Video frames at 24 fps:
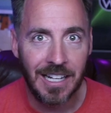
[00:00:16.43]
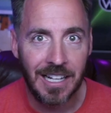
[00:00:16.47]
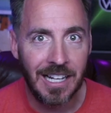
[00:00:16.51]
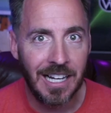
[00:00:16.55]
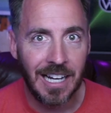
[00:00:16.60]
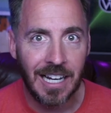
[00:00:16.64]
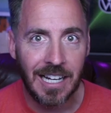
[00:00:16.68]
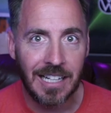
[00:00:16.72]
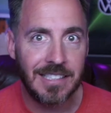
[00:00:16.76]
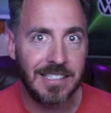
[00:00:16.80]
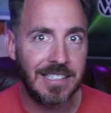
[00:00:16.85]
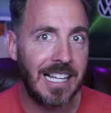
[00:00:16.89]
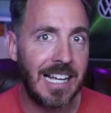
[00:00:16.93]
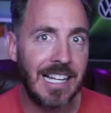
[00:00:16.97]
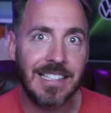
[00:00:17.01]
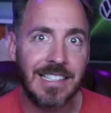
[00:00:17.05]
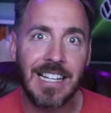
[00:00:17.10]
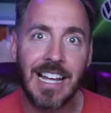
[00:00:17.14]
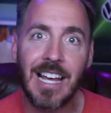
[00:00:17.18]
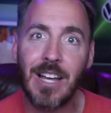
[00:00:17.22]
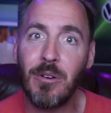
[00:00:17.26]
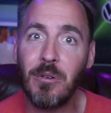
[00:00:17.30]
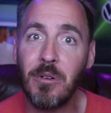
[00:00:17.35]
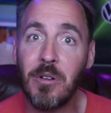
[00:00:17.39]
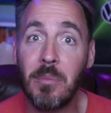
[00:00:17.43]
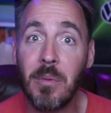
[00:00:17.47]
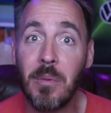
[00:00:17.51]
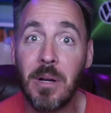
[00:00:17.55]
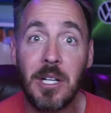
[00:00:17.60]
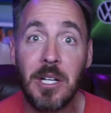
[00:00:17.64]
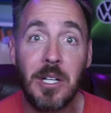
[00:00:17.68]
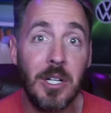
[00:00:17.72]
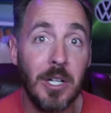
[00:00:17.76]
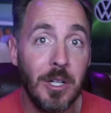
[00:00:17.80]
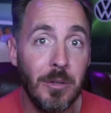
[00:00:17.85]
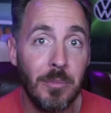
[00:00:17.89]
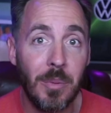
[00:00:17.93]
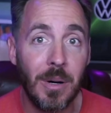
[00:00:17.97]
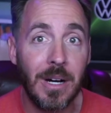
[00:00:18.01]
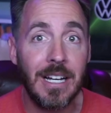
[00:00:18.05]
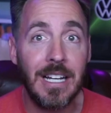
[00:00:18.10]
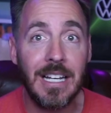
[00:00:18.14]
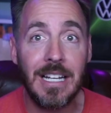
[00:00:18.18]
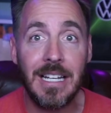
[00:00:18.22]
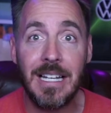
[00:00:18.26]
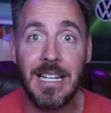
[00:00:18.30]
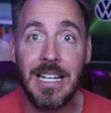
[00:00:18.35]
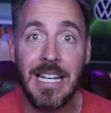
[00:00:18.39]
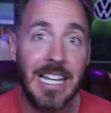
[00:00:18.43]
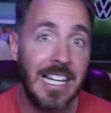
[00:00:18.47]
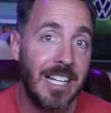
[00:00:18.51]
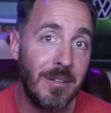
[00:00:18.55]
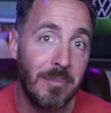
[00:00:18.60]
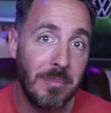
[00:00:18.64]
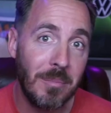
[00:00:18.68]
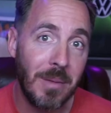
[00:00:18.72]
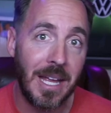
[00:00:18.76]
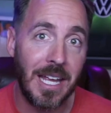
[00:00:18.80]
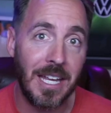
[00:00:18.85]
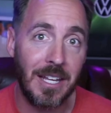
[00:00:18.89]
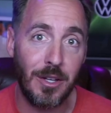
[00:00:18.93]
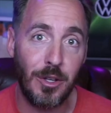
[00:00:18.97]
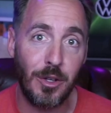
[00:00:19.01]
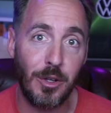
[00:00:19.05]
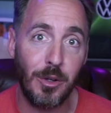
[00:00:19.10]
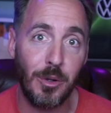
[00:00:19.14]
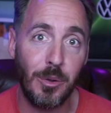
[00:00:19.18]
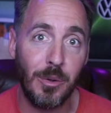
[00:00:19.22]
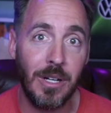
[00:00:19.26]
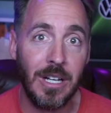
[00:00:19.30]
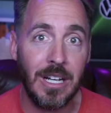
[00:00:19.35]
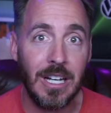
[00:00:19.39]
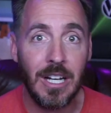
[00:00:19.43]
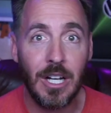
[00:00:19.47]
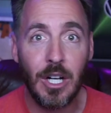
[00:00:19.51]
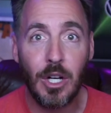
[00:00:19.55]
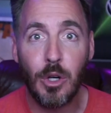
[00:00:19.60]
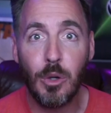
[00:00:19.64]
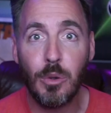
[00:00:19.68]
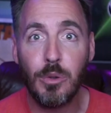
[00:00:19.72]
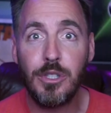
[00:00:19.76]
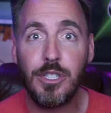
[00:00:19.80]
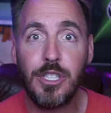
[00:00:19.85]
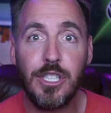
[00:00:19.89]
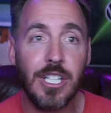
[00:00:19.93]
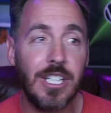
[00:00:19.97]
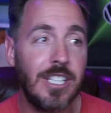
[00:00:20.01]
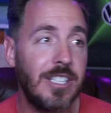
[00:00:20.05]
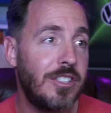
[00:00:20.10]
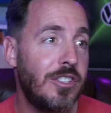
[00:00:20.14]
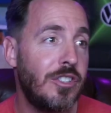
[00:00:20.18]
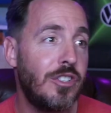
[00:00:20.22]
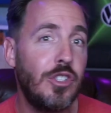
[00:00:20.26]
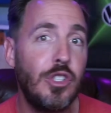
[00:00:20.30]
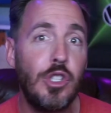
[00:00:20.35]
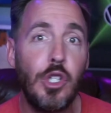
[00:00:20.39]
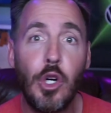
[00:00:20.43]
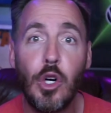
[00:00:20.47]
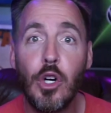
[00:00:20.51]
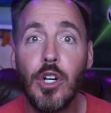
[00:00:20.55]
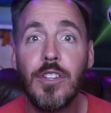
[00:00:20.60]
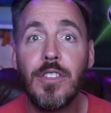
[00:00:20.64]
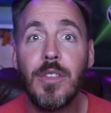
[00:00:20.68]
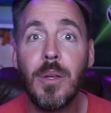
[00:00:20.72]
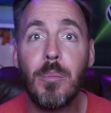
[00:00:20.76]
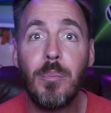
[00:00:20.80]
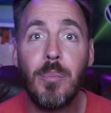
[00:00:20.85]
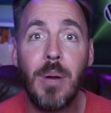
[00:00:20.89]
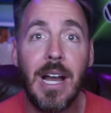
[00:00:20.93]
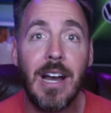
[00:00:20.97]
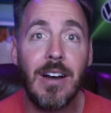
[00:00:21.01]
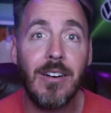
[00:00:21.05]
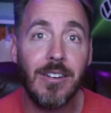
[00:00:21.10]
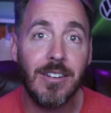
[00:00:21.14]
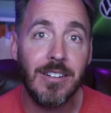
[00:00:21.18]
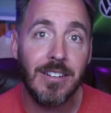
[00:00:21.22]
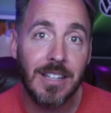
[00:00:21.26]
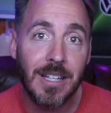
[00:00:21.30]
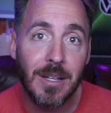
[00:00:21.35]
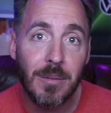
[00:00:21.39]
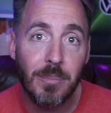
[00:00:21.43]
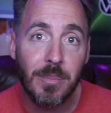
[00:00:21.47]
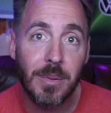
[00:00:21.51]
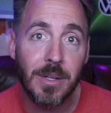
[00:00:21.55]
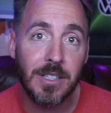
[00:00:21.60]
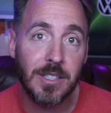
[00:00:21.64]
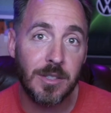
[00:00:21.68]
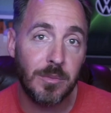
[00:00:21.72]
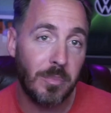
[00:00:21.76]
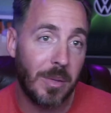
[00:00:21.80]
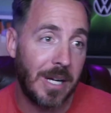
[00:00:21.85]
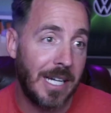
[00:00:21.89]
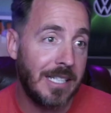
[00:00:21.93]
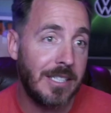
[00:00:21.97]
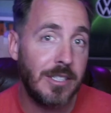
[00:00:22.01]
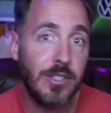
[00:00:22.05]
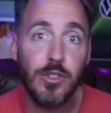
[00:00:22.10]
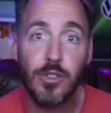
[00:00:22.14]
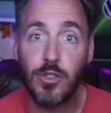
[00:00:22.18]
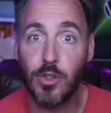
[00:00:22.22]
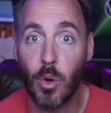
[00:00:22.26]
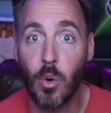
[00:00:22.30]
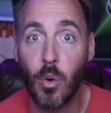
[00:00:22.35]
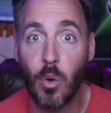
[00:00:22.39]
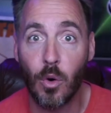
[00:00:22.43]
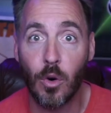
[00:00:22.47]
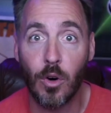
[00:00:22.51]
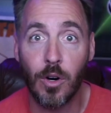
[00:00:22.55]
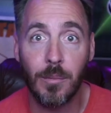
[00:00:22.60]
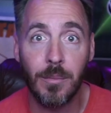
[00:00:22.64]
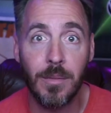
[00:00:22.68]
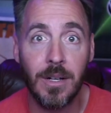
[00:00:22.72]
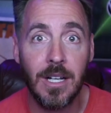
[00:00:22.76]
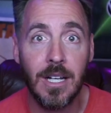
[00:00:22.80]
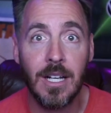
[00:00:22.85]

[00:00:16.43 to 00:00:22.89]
I sat down with my good buddy Nick Mayhugh, who just took the Paralympics by storm,